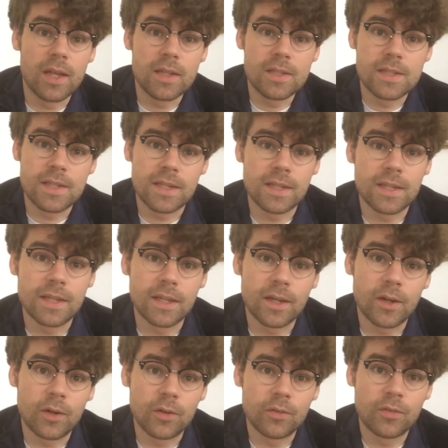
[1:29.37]
taking
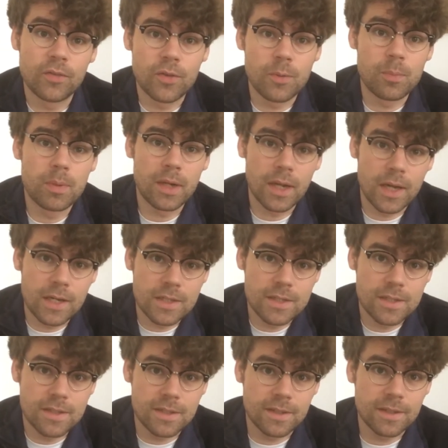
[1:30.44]
off the
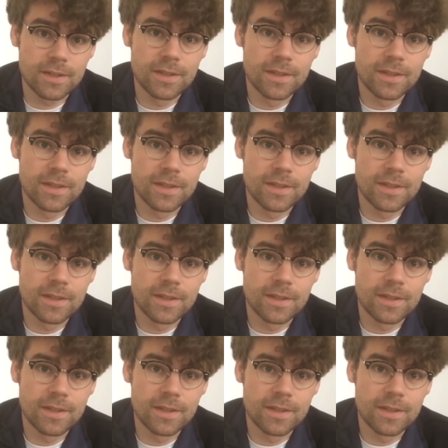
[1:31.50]
plaster,